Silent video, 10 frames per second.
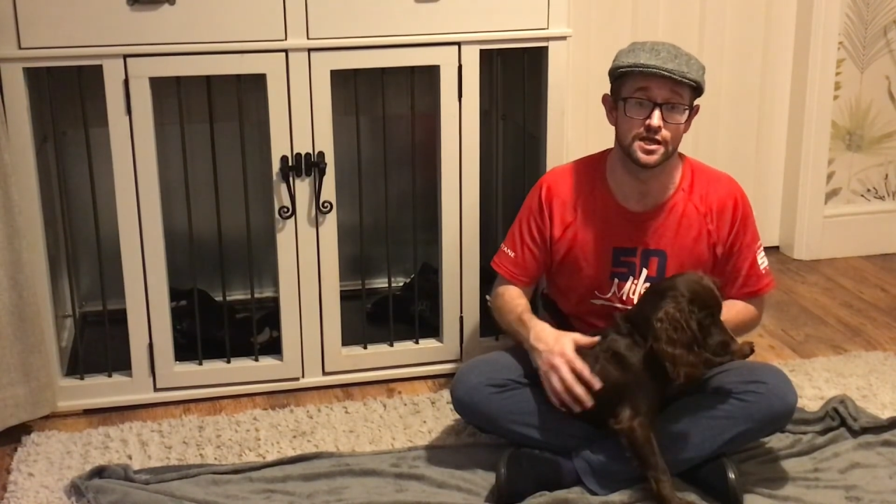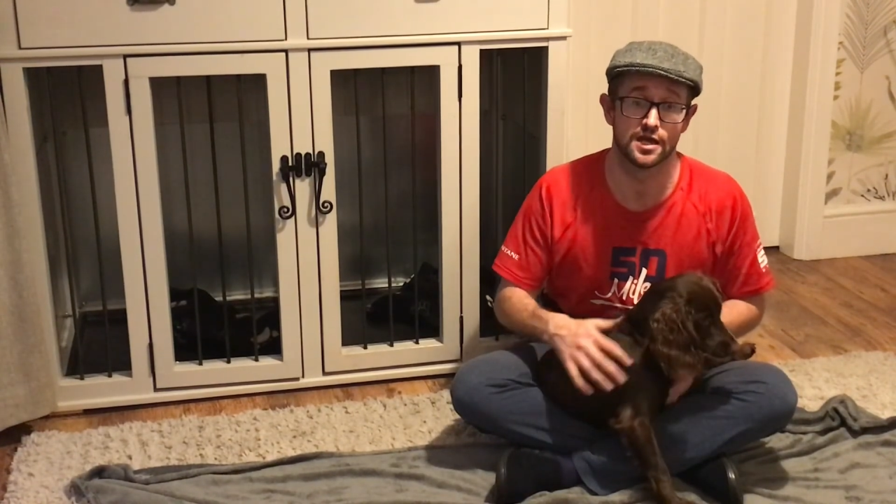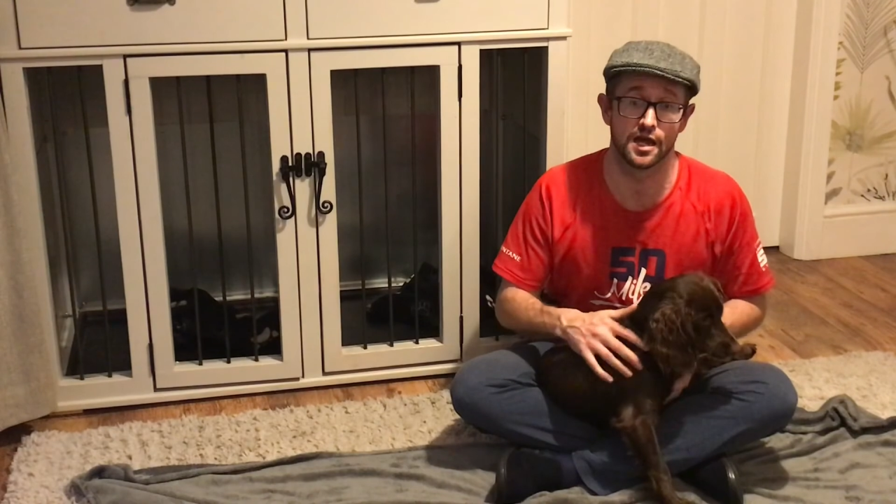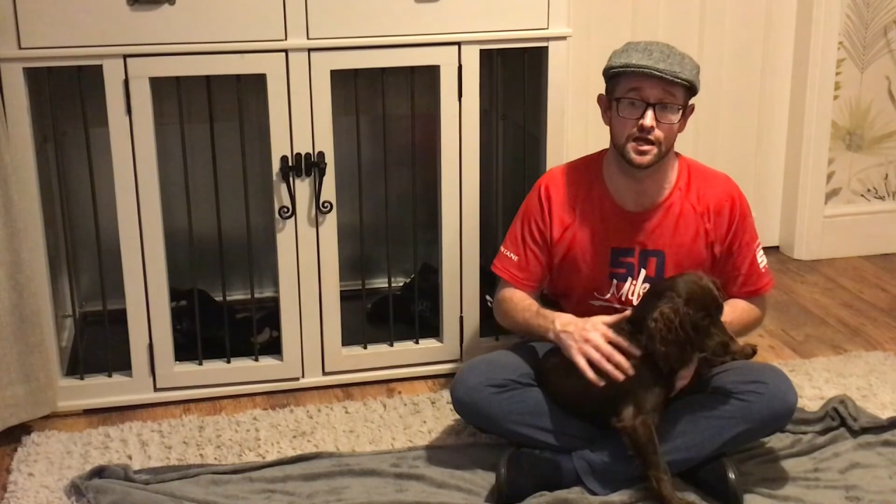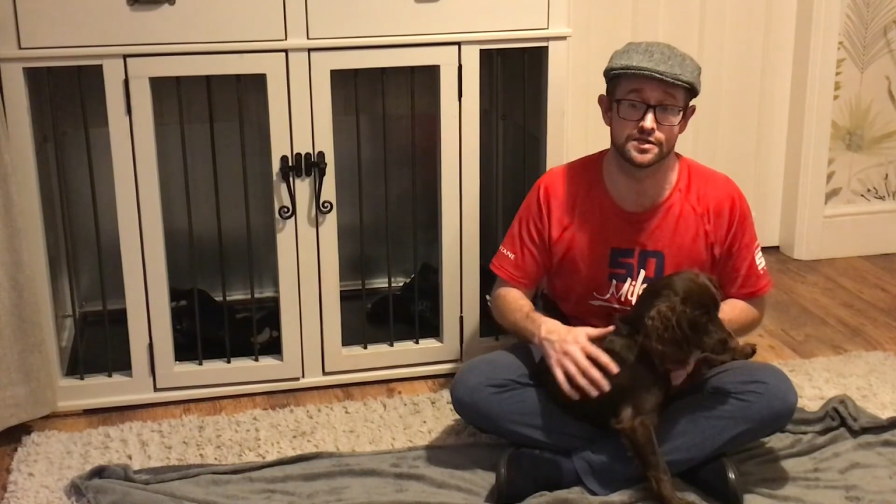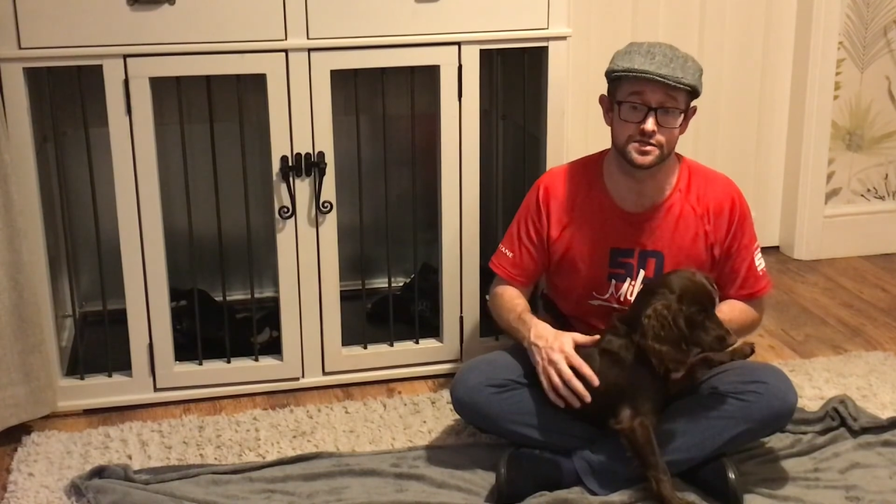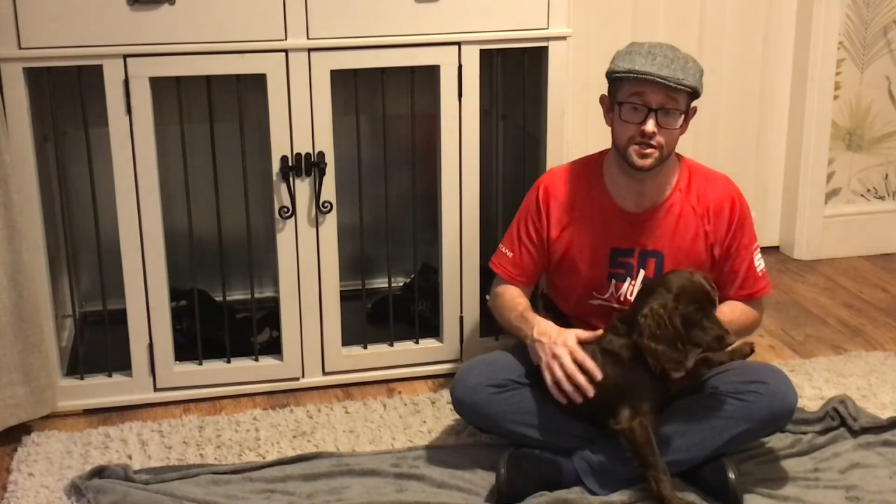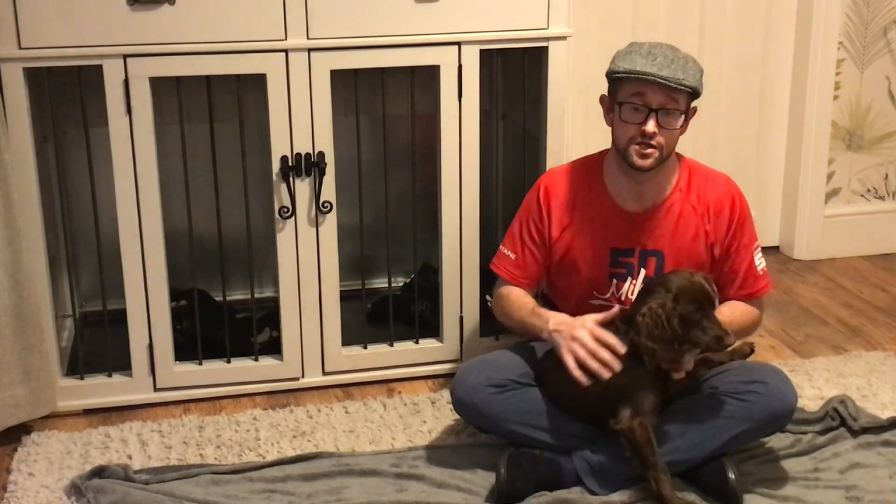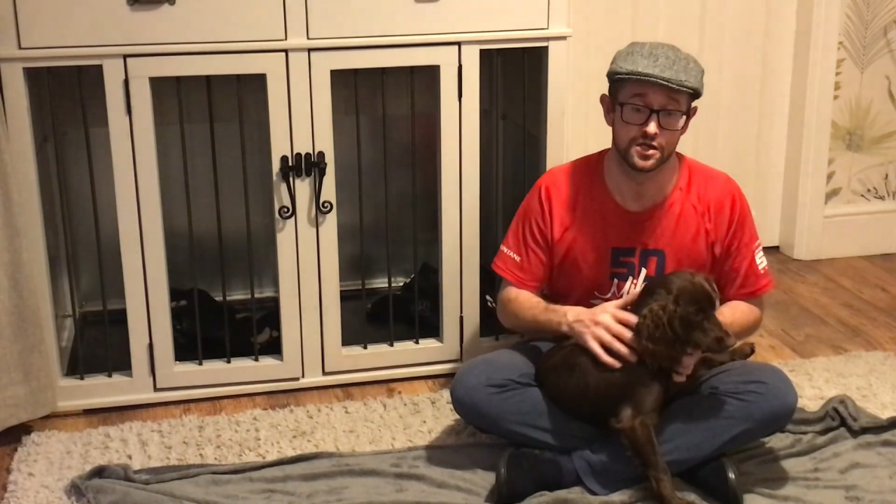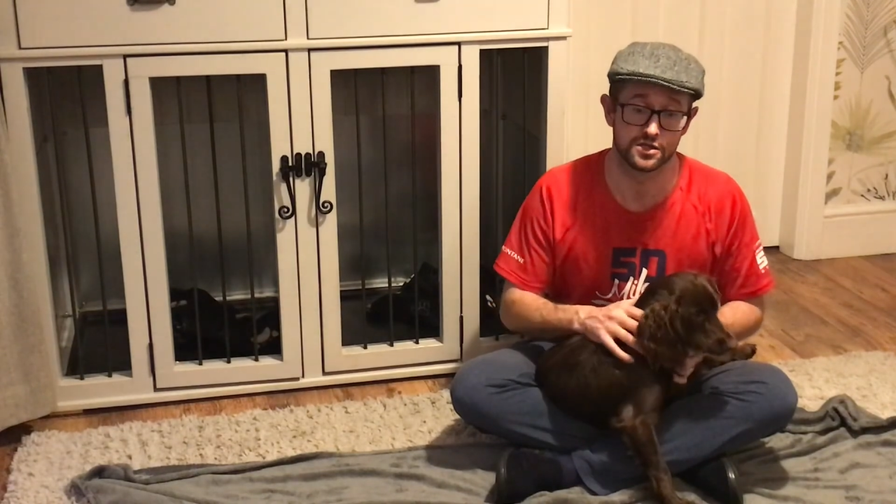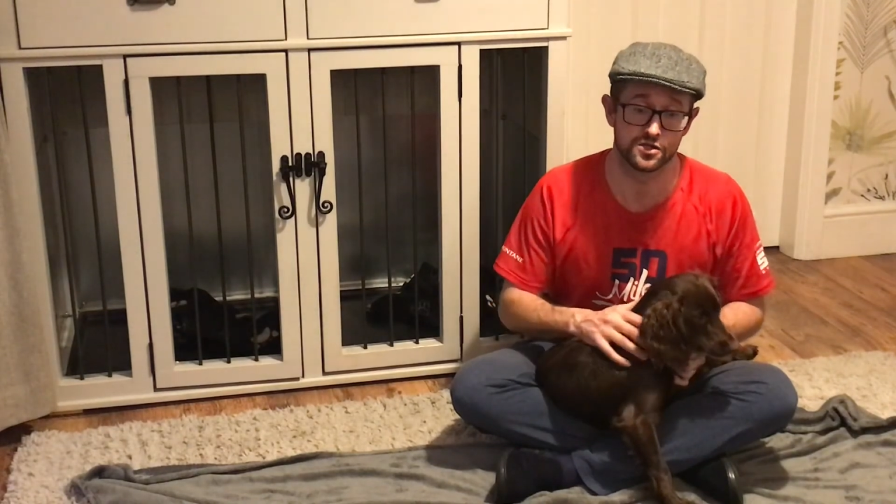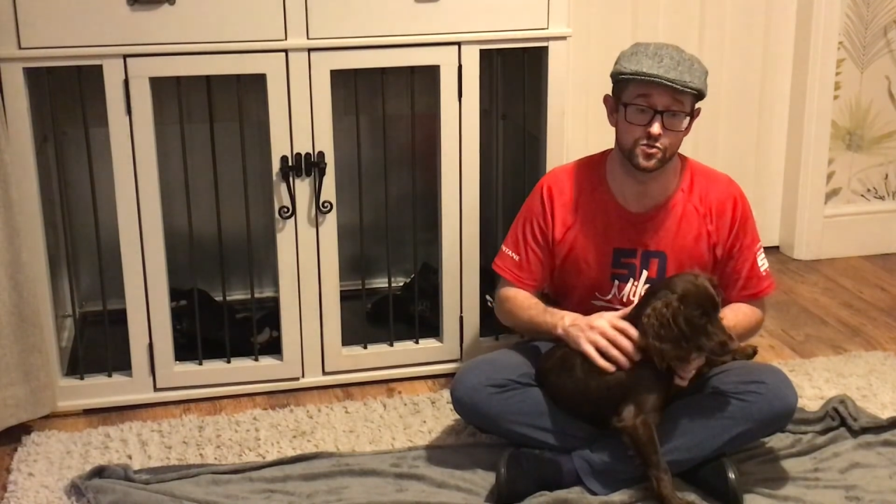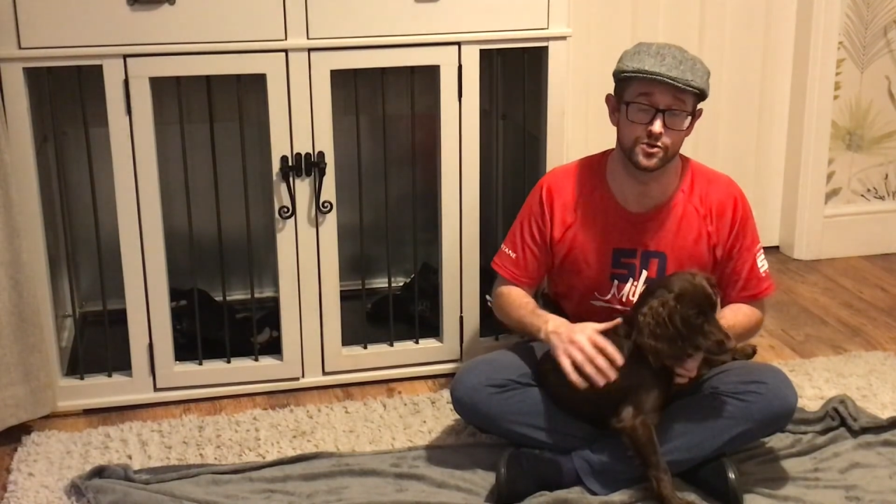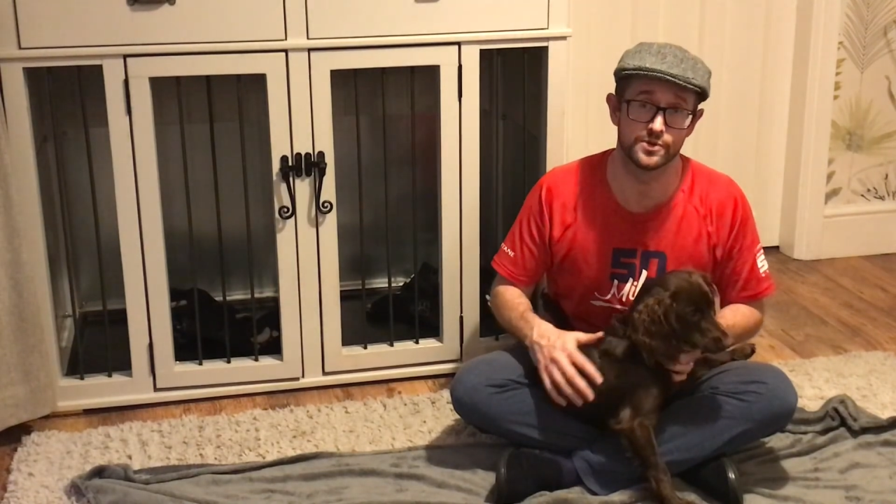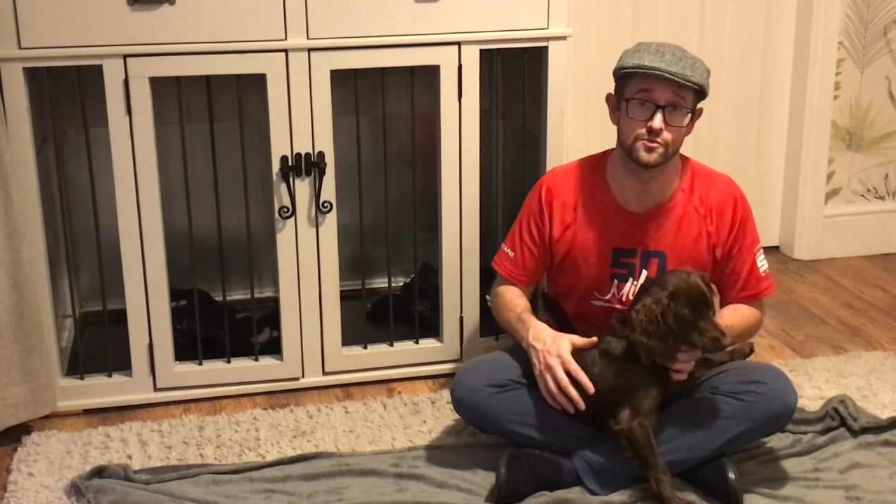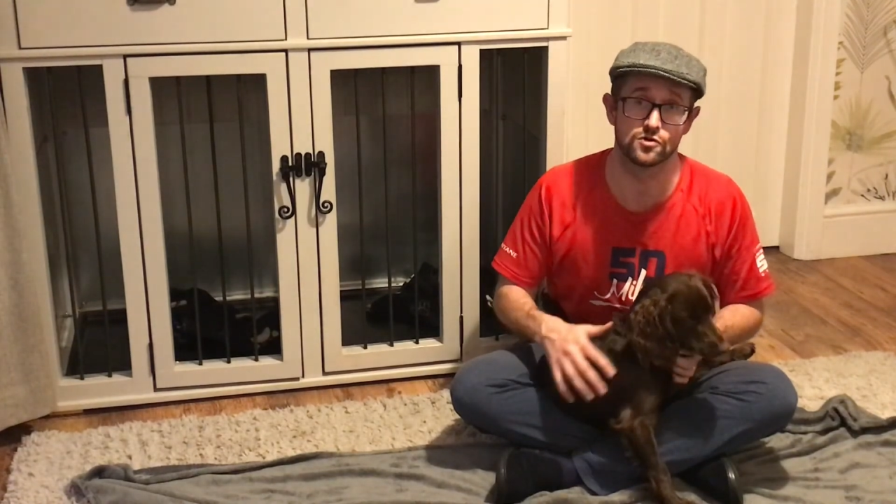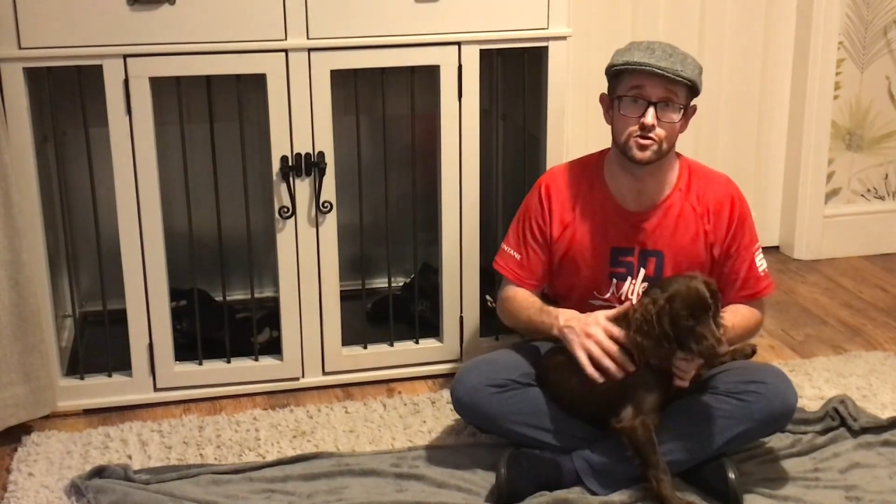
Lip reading: and there will be more